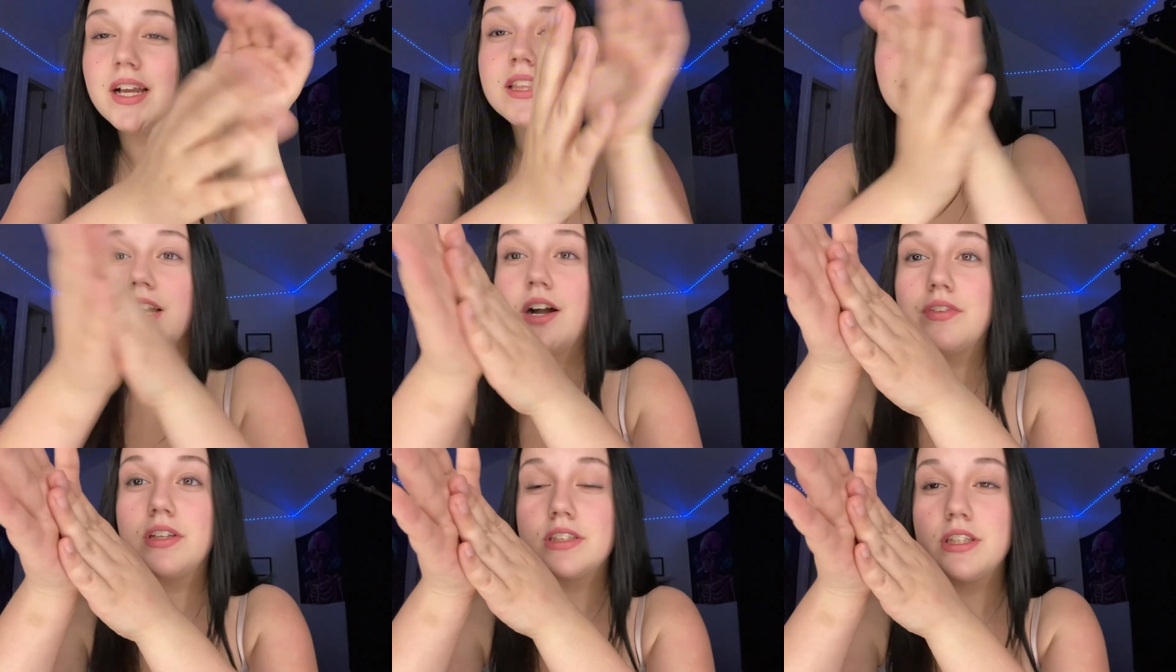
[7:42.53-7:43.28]
Like,
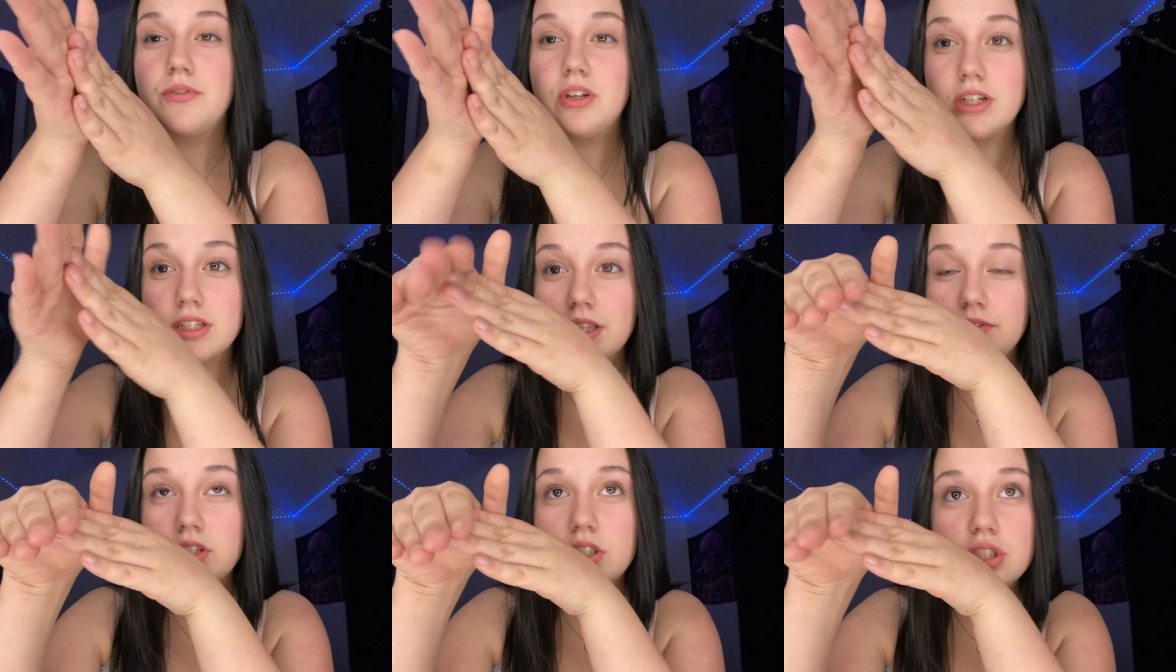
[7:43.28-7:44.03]
obviously, if you're in a
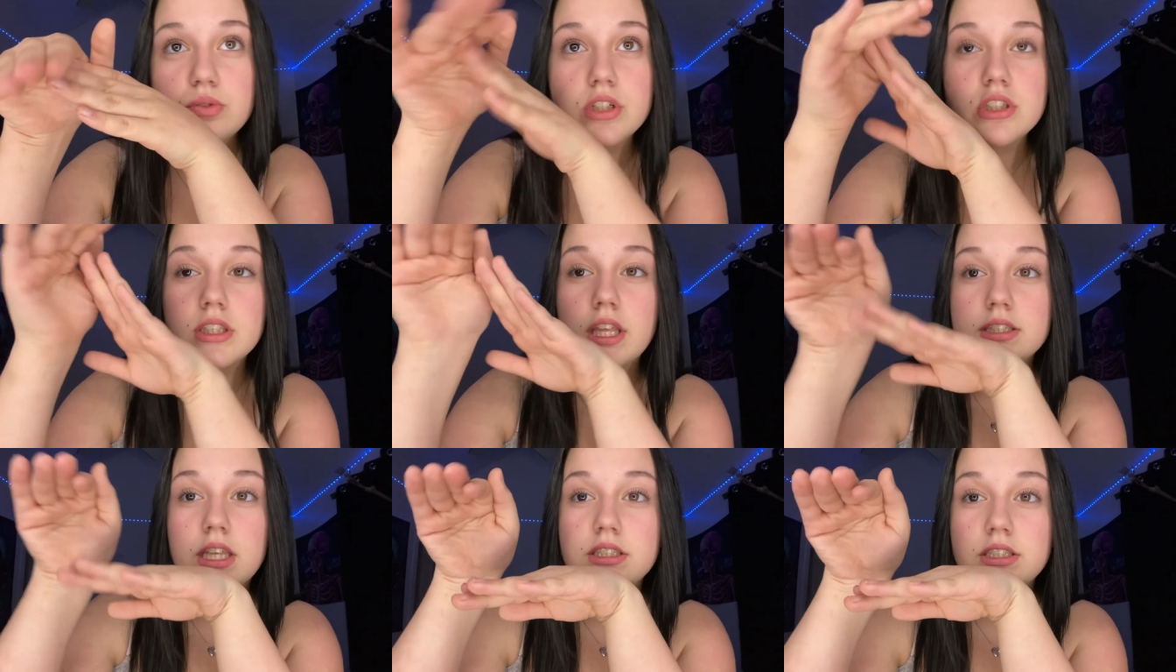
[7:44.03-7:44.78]
living situation,
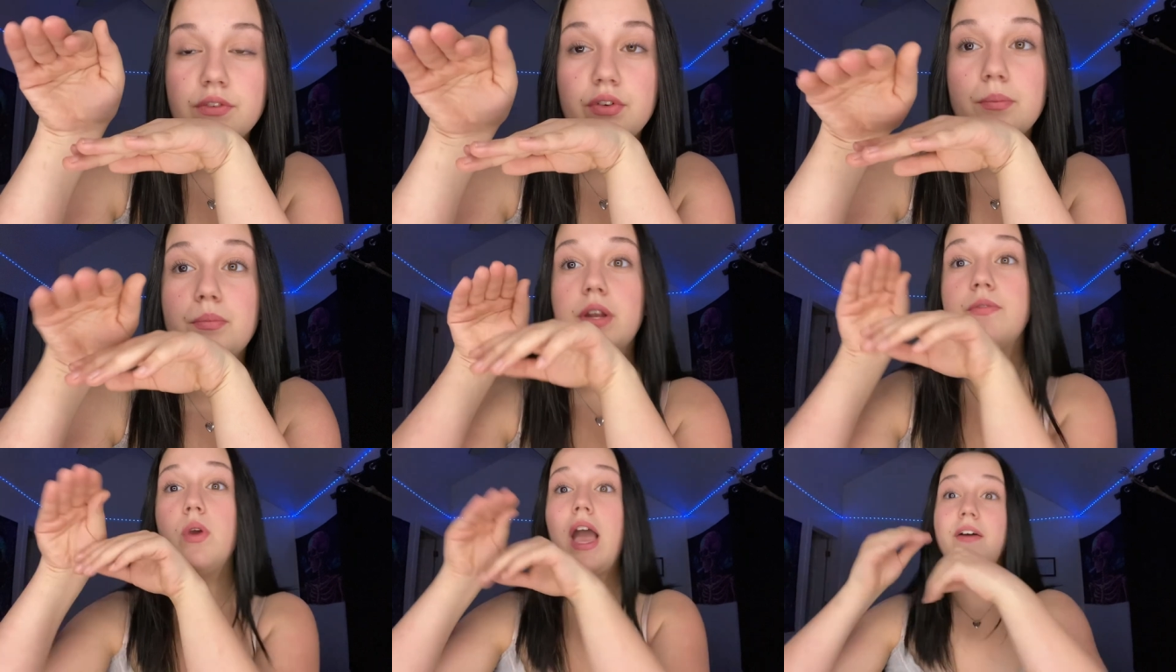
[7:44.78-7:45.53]
like, that's different. But
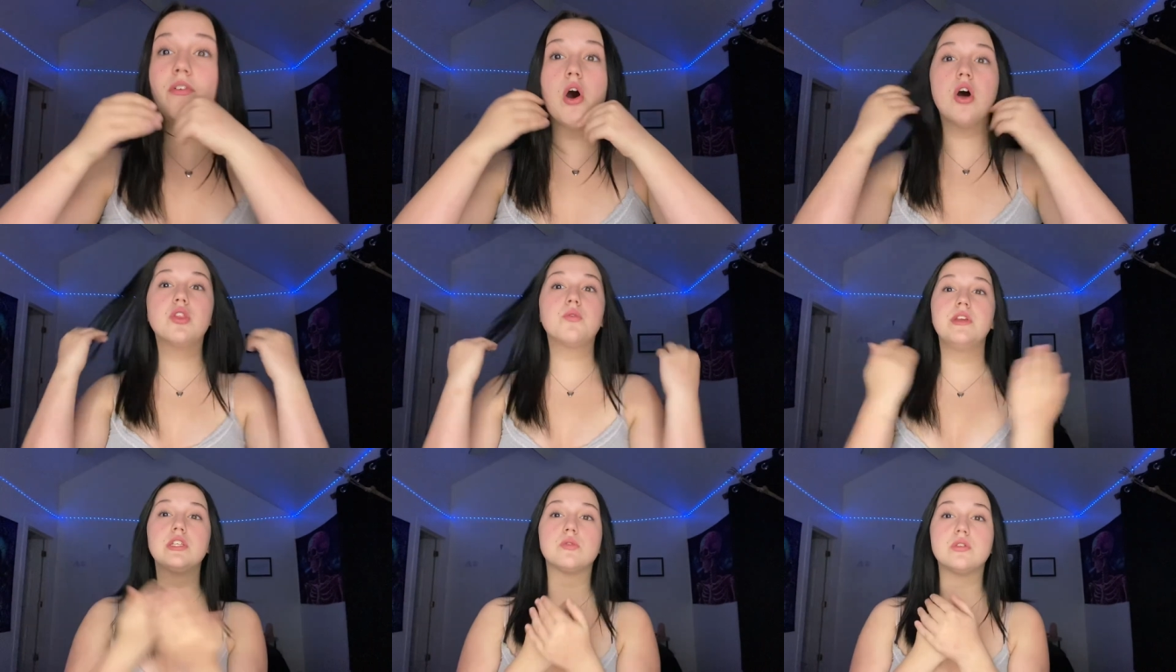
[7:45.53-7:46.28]
if you have all the
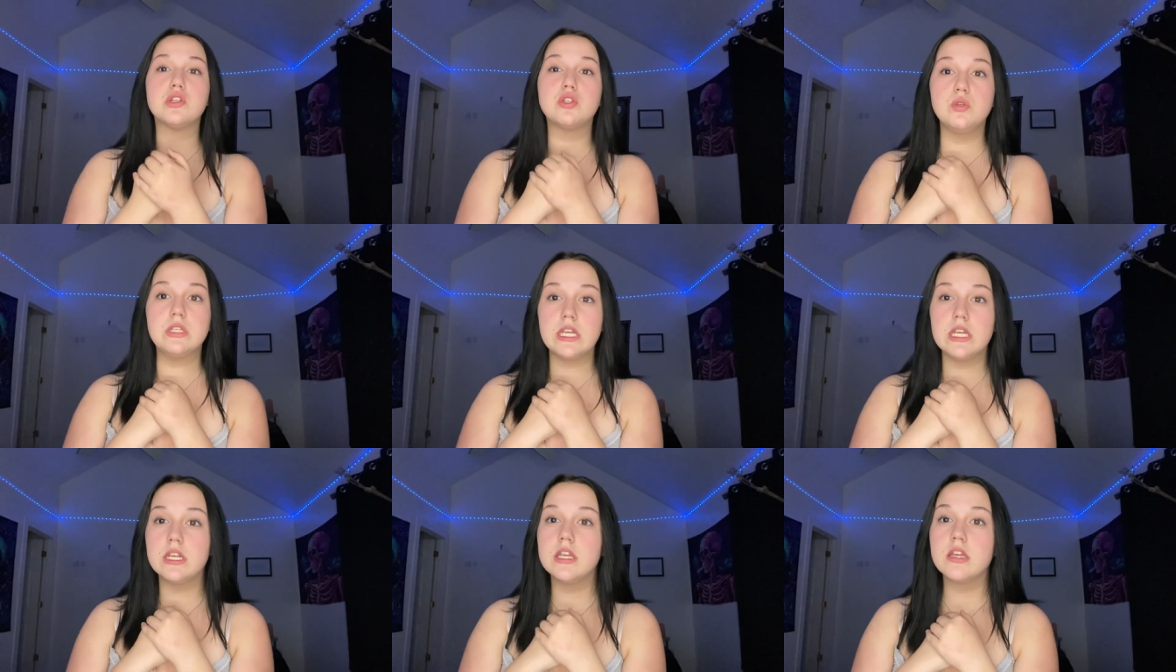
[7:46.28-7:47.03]
resources you
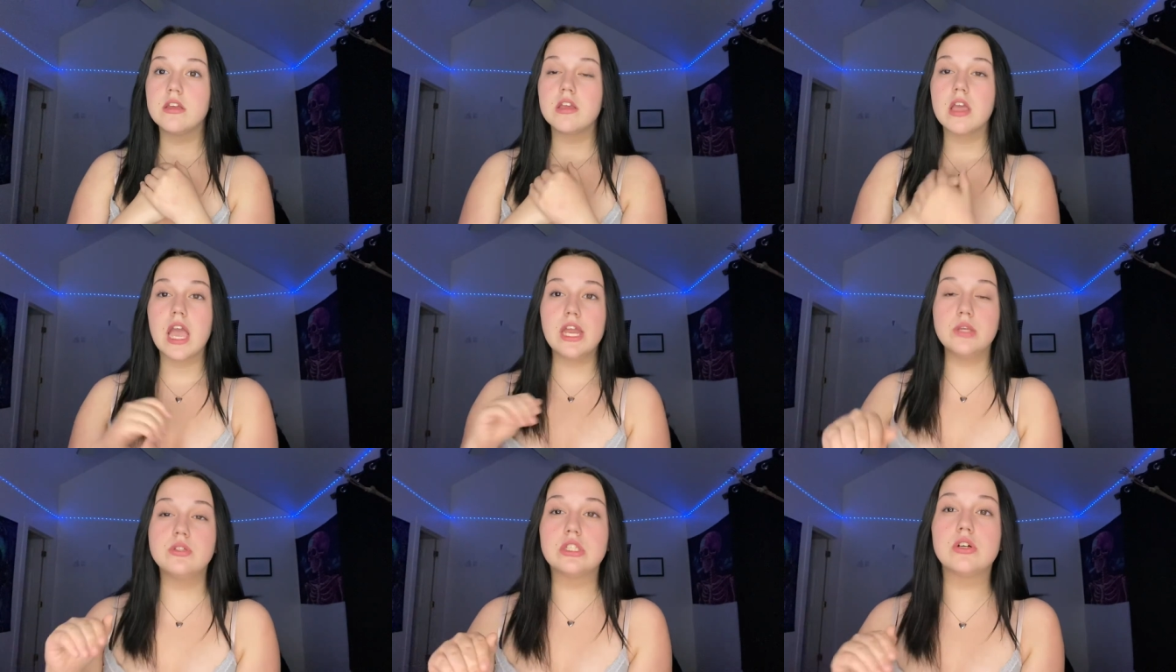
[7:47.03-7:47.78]
need
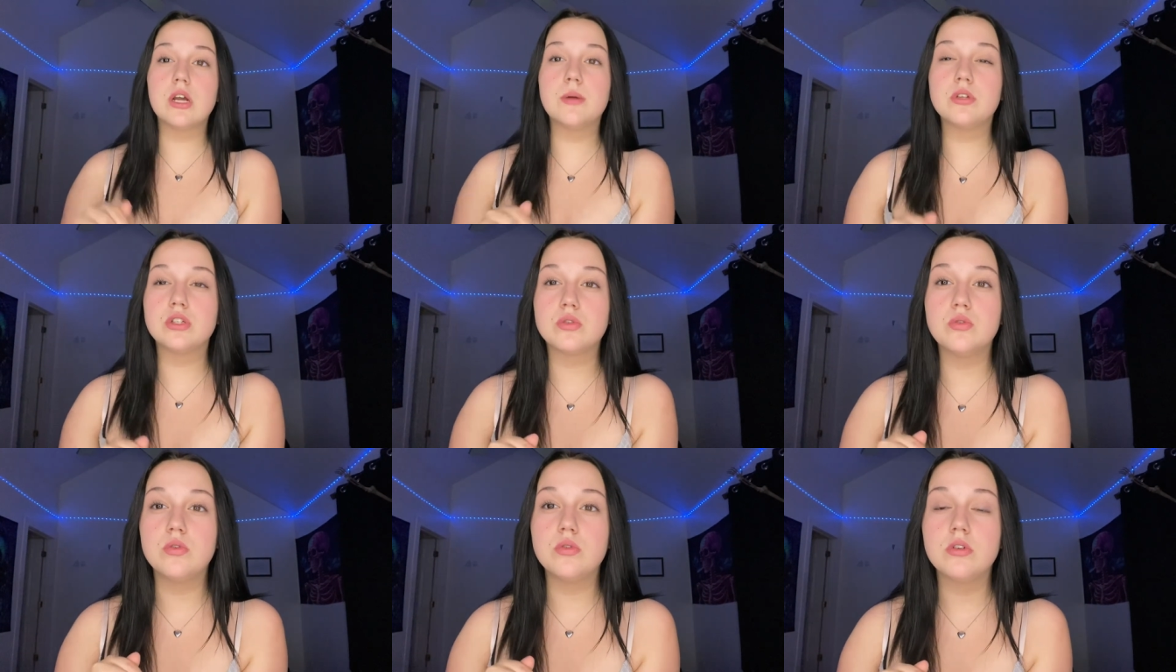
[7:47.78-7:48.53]
and you still come to
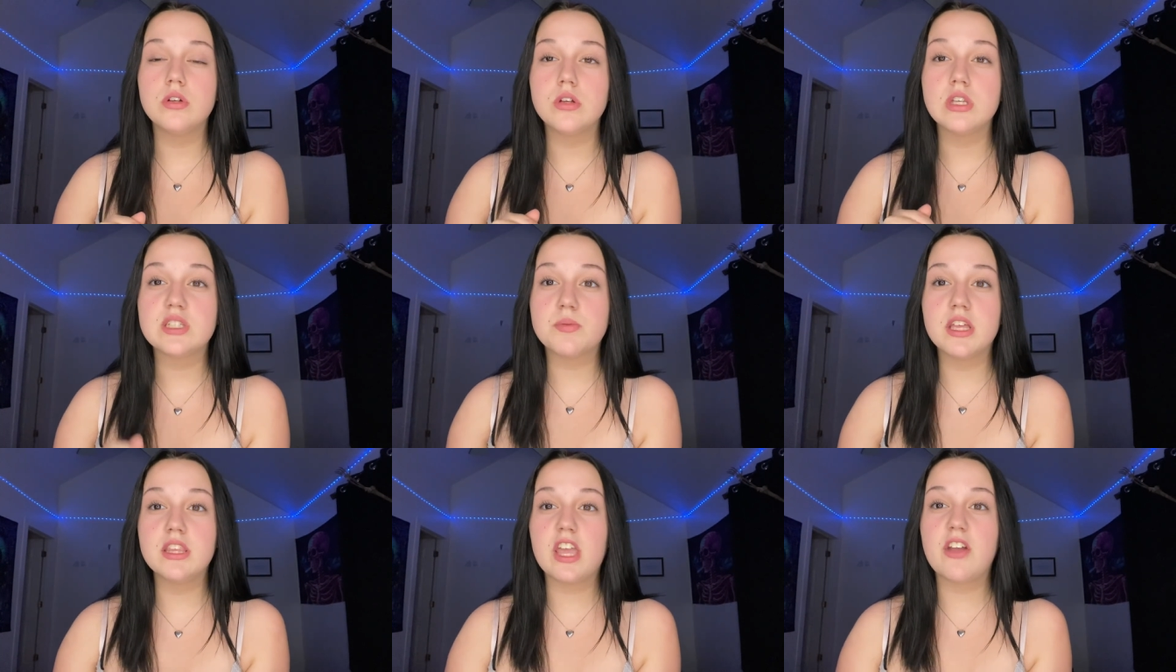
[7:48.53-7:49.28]
school
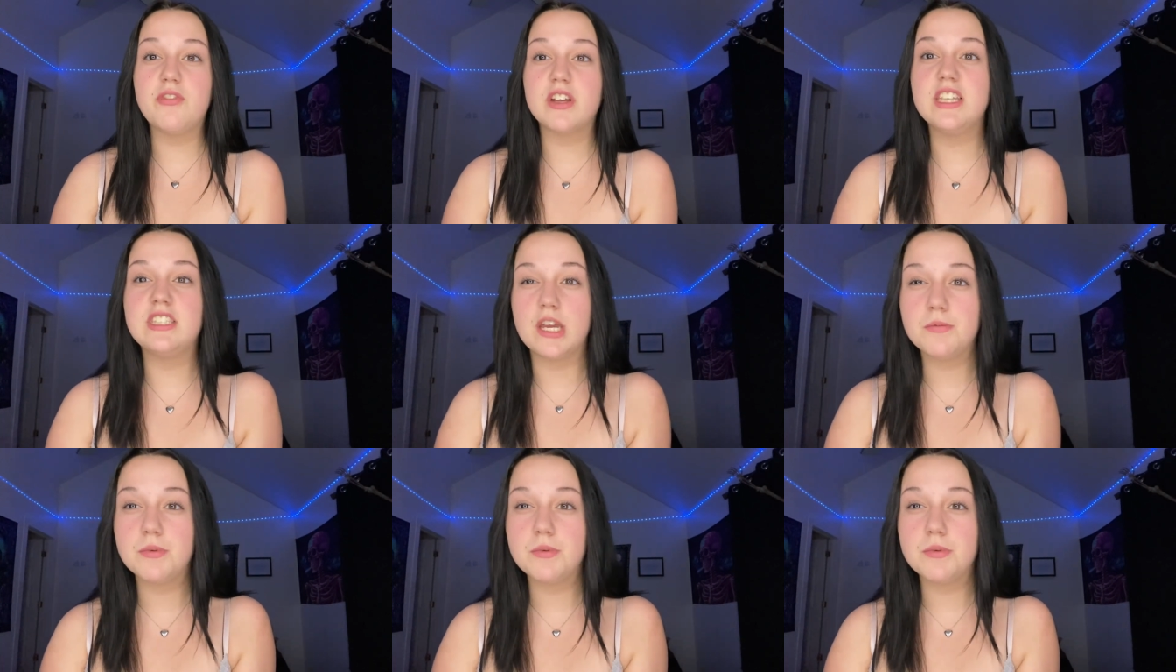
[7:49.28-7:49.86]
smelling like a fucking dead